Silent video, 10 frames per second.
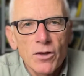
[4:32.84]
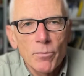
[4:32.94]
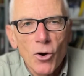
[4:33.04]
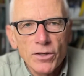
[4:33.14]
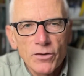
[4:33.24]

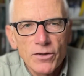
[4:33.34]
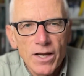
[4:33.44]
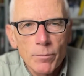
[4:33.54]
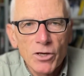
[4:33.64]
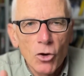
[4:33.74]
important
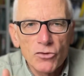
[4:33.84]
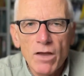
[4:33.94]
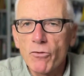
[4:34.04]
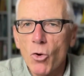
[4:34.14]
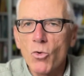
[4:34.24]
here, because
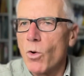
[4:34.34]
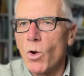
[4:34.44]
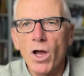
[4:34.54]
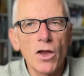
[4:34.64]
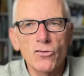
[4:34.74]
if you
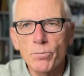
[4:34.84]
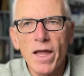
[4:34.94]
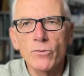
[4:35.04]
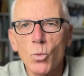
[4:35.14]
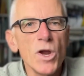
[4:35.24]

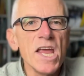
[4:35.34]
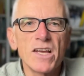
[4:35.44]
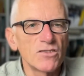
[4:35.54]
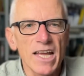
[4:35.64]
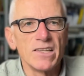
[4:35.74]
spend
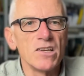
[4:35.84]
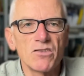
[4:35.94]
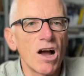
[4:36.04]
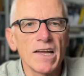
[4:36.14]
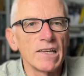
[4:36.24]
weeks in
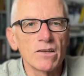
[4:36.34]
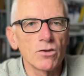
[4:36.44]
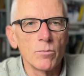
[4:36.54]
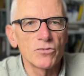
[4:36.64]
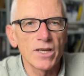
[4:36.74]
designing
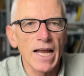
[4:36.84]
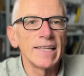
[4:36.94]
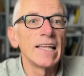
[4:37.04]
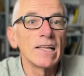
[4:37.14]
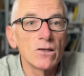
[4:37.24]
something
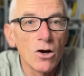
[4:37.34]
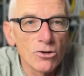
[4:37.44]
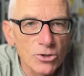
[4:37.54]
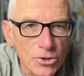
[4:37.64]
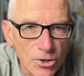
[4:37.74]
and then go
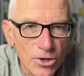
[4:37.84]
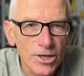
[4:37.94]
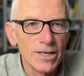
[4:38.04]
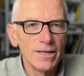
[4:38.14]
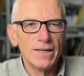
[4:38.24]
to
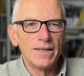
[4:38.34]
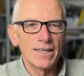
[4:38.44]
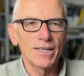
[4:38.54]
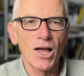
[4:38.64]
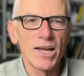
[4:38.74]
your
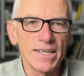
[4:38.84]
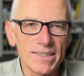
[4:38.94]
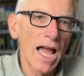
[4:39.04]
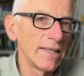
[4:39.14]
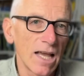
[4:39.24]

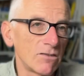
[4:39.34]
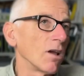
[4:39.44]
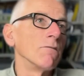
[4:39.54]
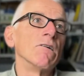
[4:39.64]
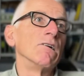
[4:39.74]
client and they
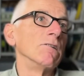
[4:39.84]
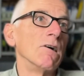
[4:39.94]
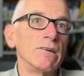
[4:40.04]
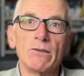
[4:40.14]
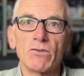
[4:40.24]
say, well,
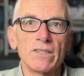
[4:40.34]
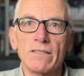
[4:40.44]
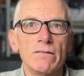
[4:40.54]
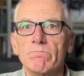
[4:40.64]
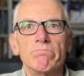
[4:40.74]
no, it
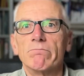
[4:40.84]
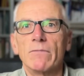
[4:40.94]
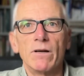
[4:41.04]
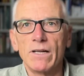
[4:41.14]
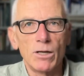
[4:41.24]
doesn't
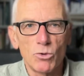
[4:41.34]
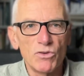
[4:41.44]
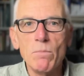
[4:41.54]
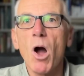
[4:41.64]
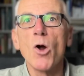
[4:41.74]

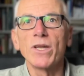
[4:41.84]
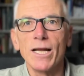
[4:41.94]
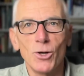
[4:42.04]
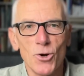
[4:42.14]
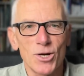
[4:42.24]

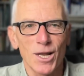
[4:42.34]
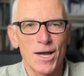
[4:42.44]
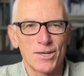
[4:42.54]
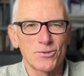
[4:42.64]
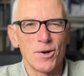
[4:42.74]
remotely look
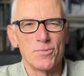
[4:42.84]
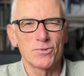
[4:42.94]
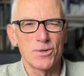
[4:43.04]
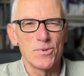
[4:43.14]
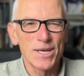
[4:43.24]
like
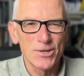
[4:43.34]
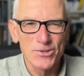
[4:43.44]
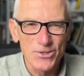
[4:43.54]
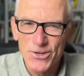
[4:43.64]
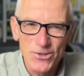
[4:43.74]
something we
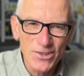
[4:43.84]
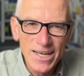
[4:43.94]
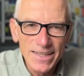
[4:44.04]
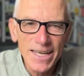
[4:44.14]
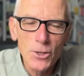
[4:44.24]
could use,
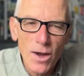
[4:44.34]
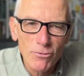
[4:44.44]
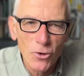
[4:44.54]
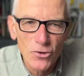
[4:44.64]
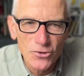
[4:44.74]
then you
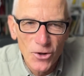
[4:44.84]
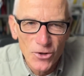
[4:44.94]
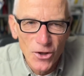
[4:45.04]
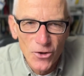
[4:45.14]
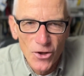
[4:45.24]
have lost
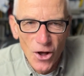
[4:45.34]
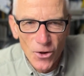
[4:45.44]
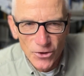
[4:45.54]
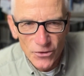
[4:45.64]
all the